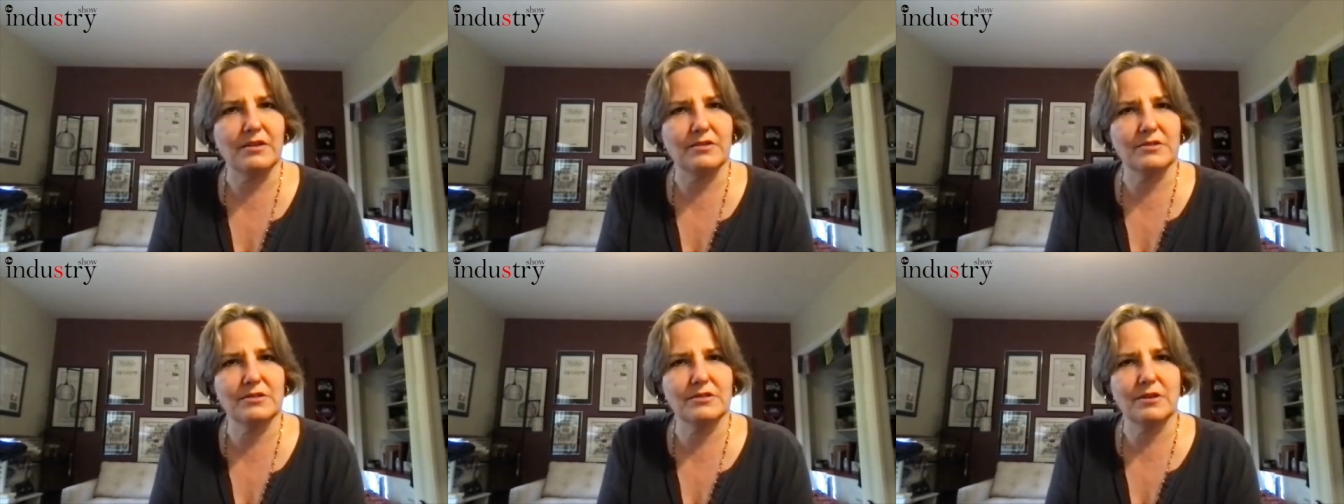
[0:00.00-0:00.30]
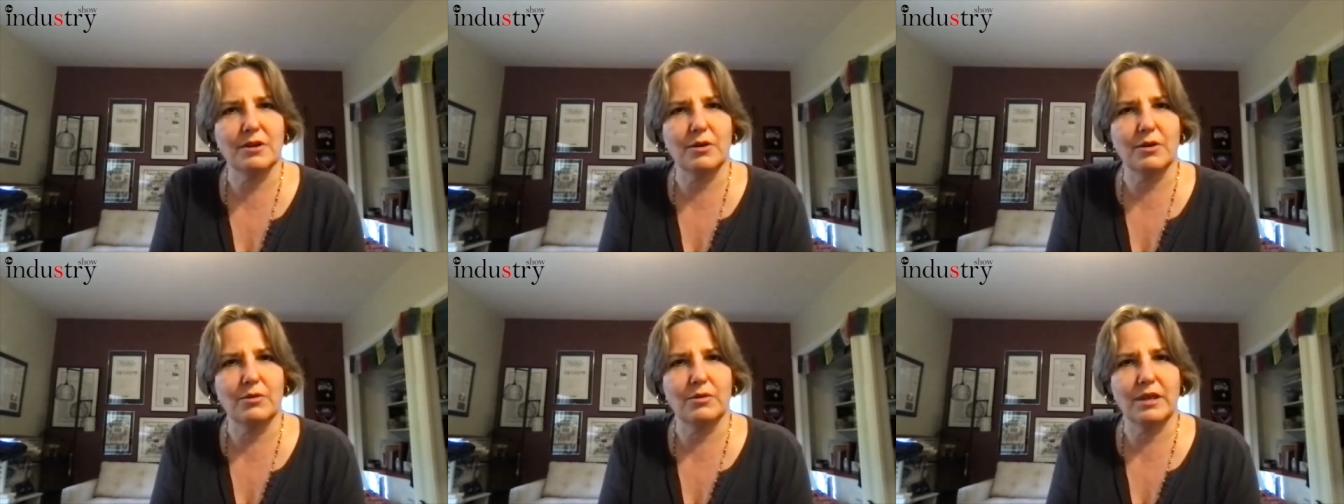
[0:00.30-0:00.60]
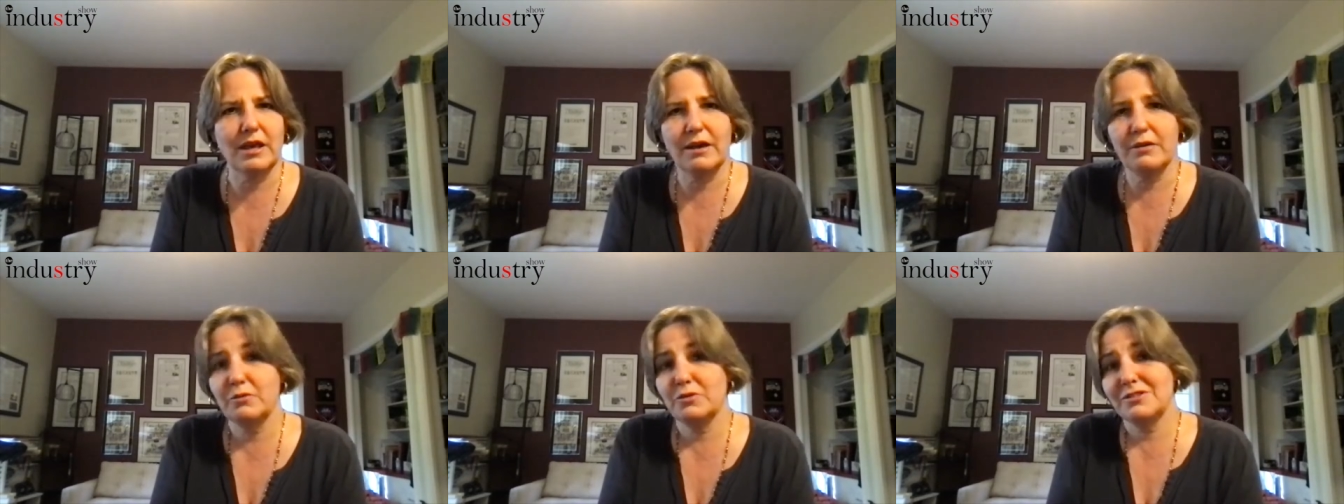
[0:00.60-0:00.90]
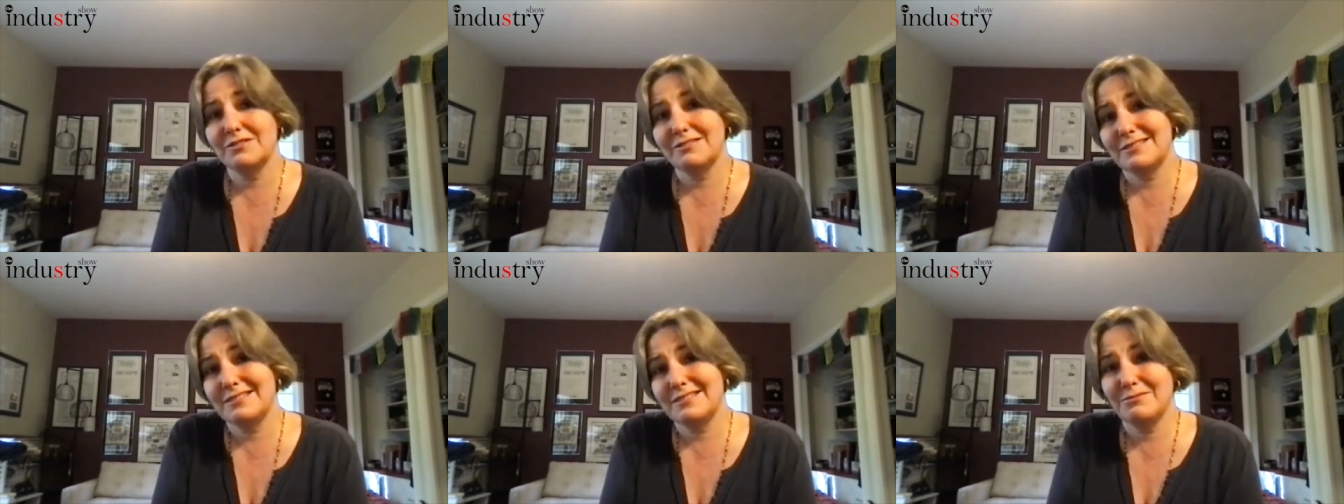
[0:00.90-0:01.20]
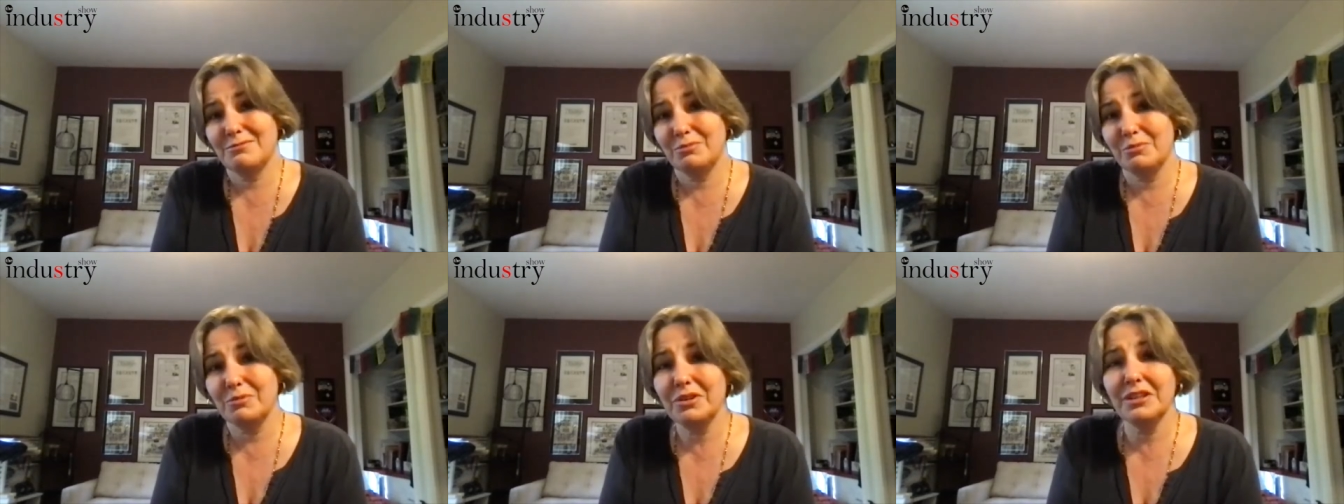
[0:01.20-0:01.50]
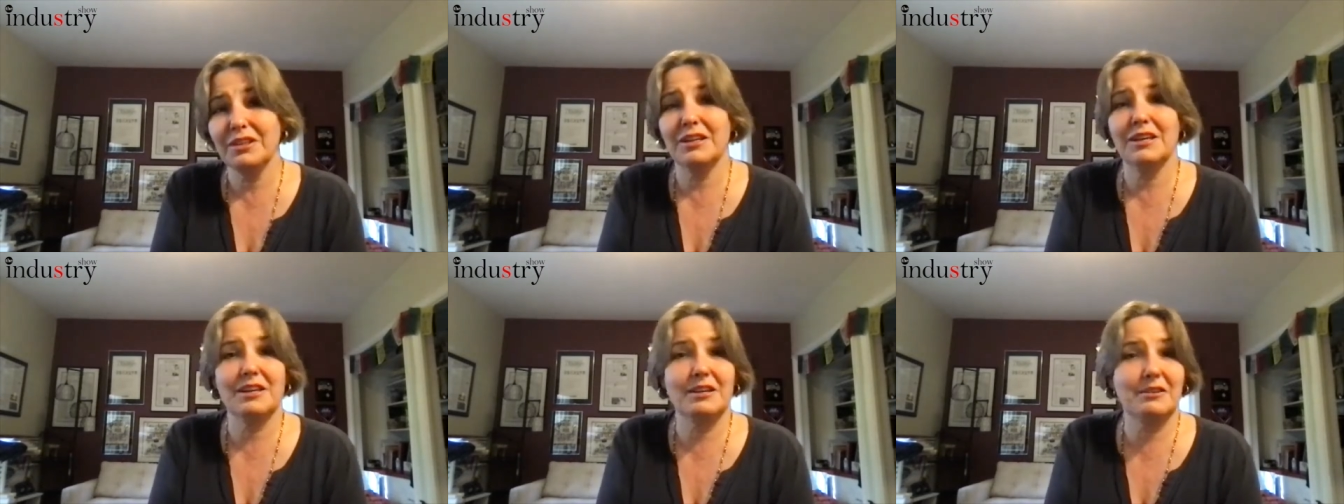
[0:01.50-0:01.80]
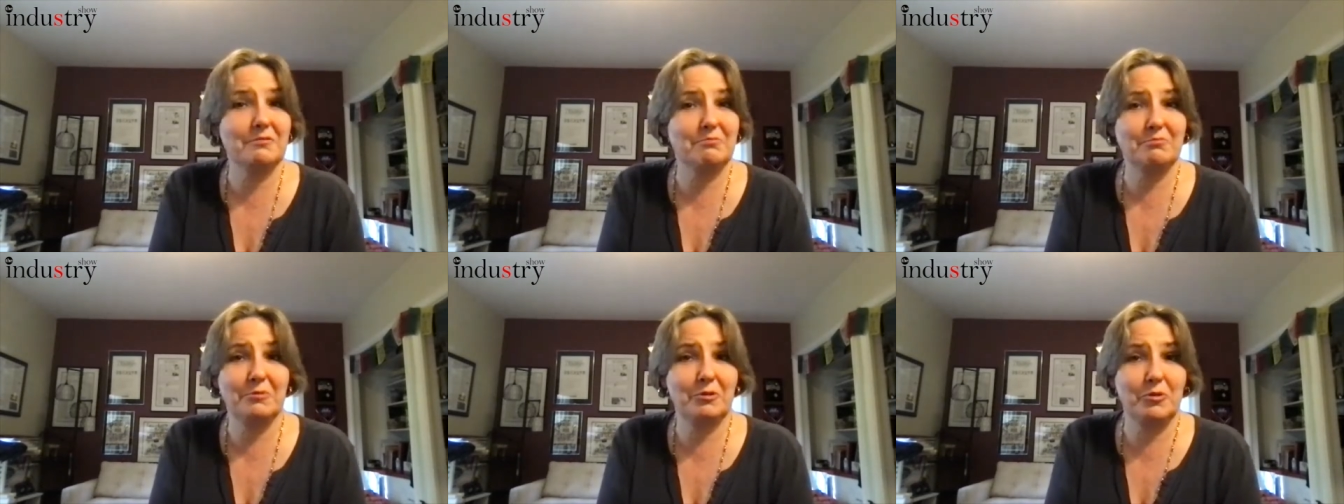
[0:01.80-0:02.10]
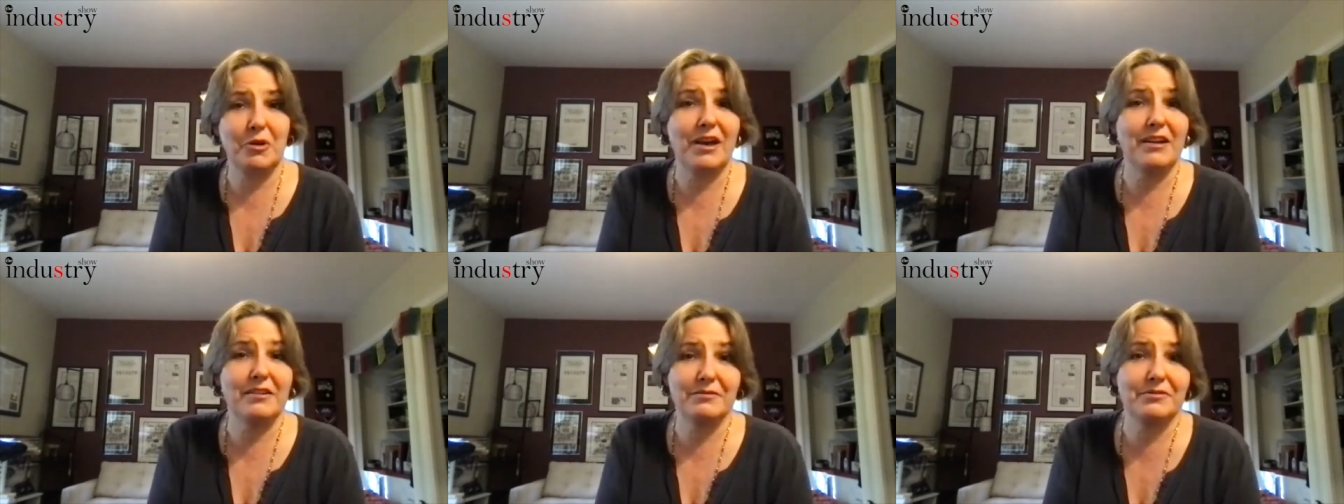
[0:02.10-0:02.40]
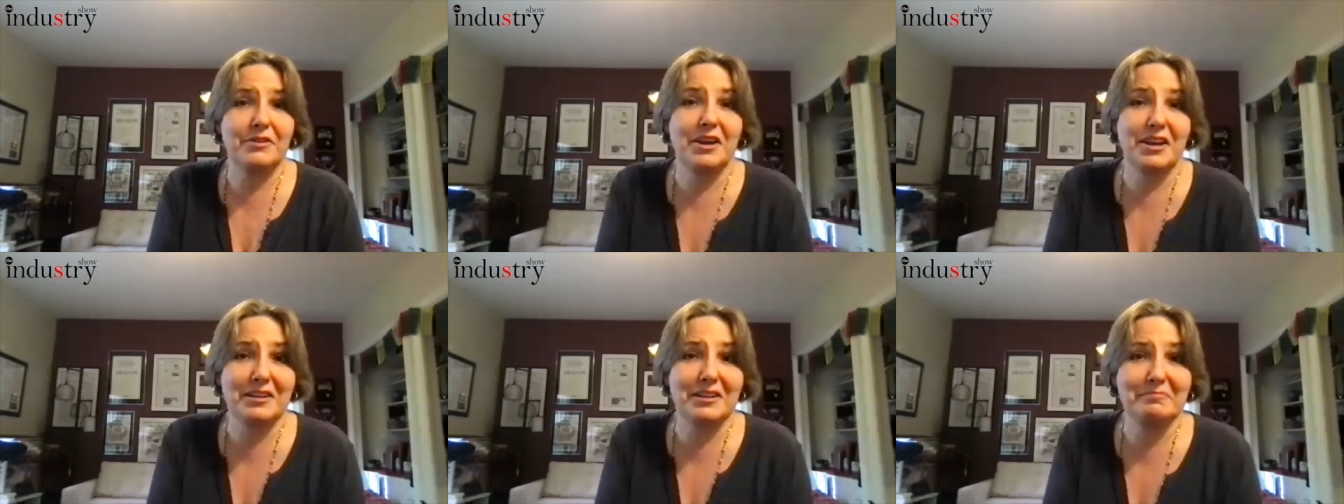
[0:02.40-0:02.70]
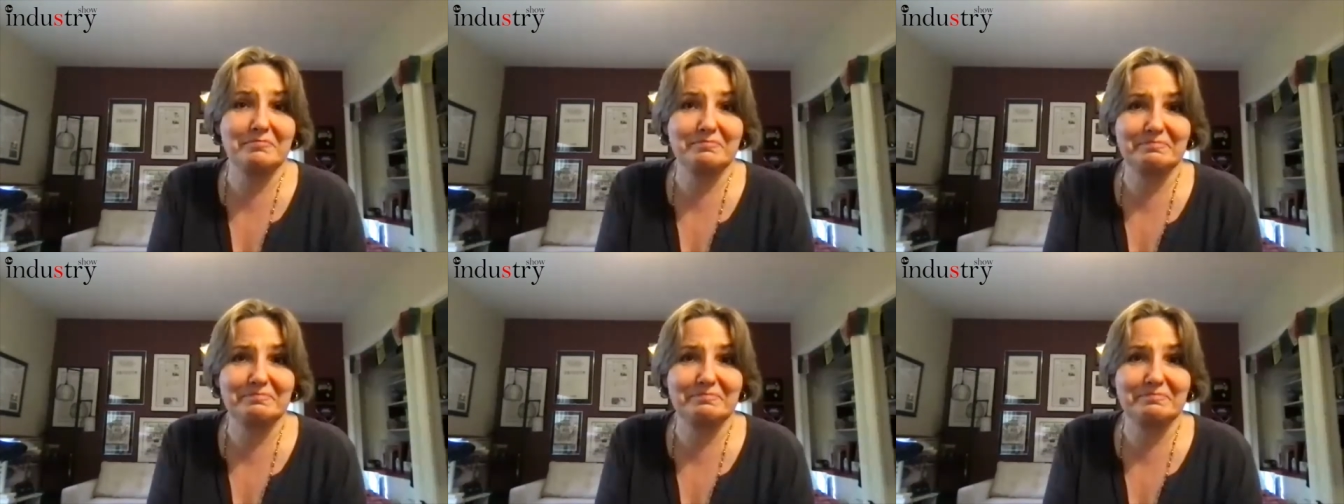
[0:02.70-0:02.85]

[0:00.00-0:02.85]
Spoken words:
So that was really gratifying.